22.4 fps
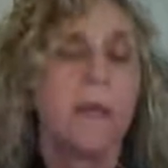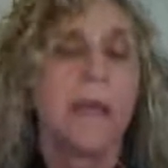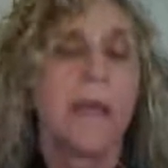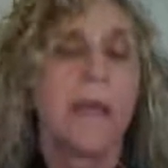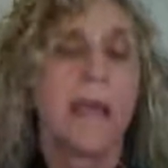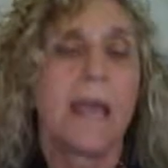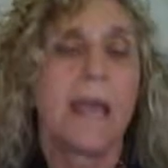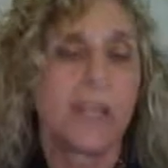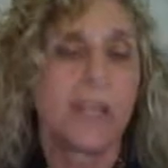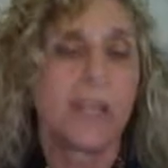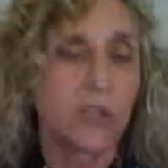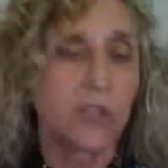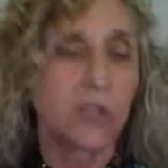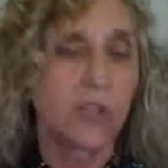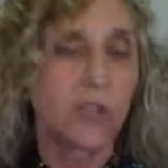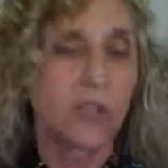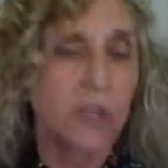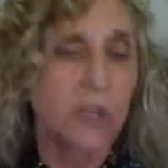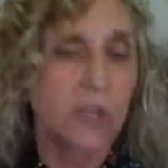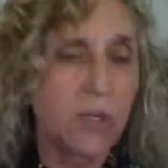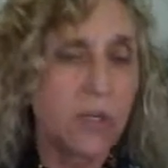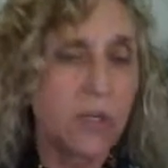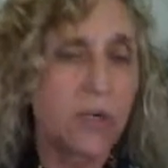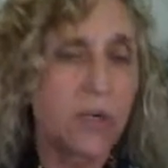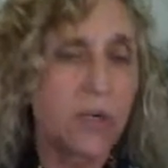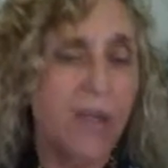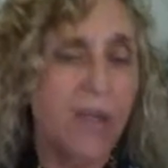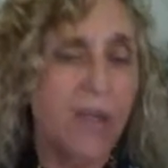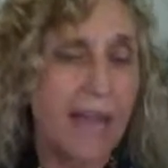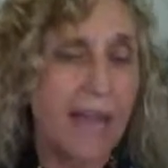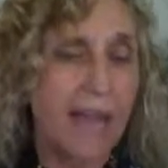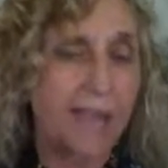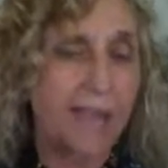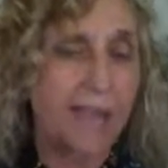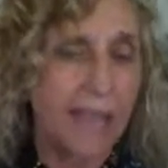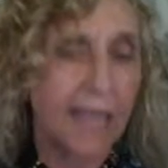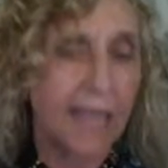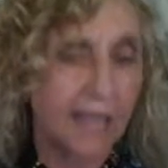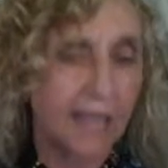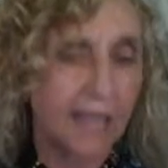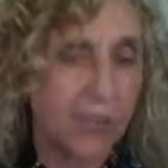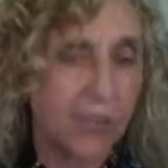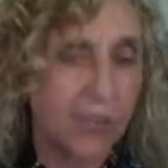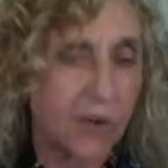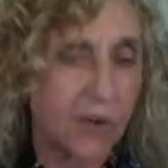And I took a 2-year class and
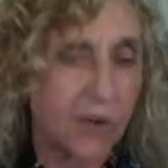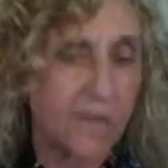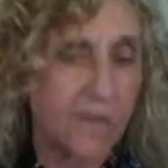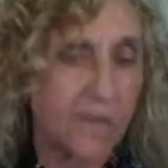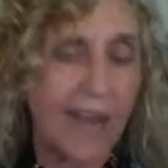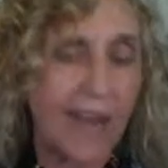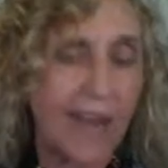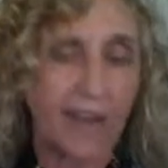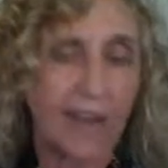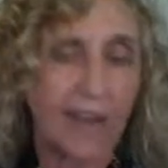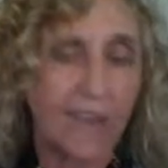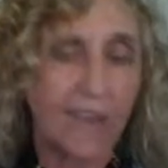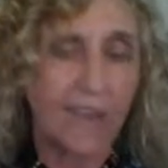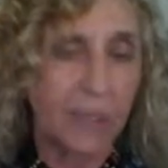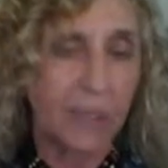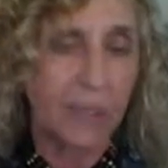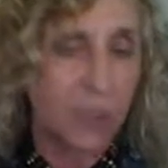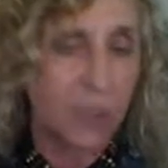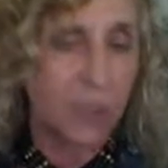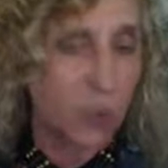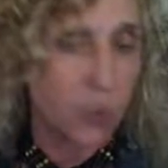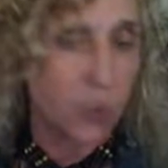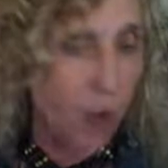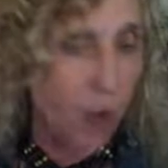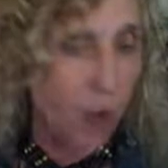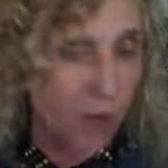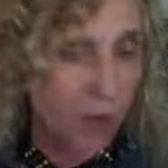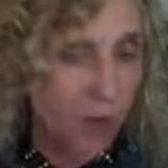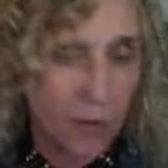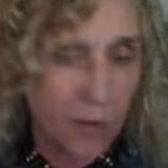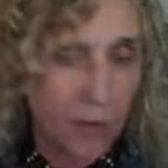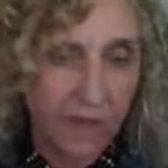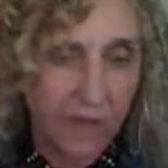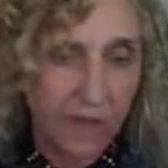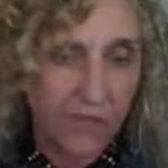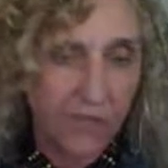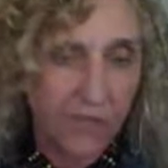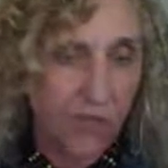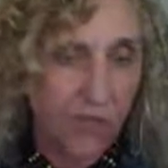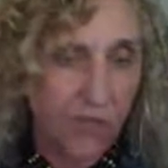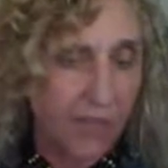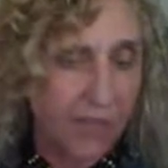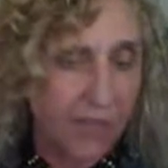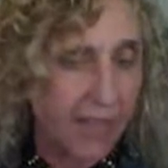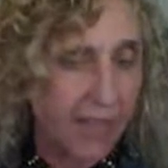got certified. I think it was 12 when I
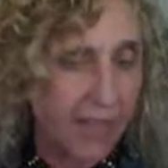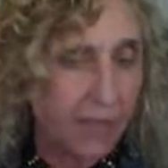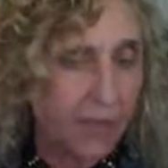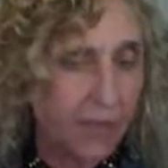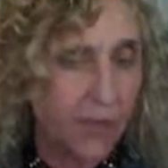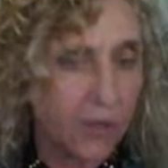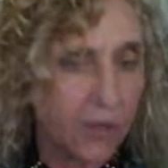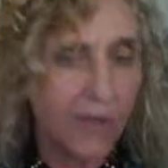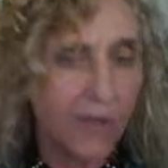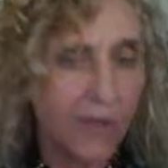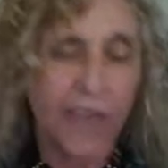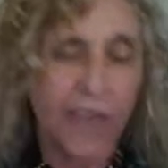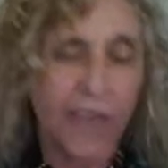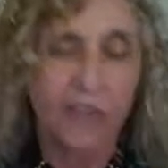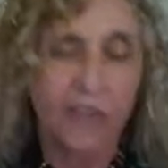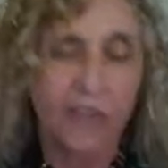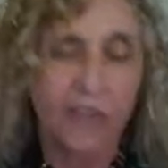finished that certification.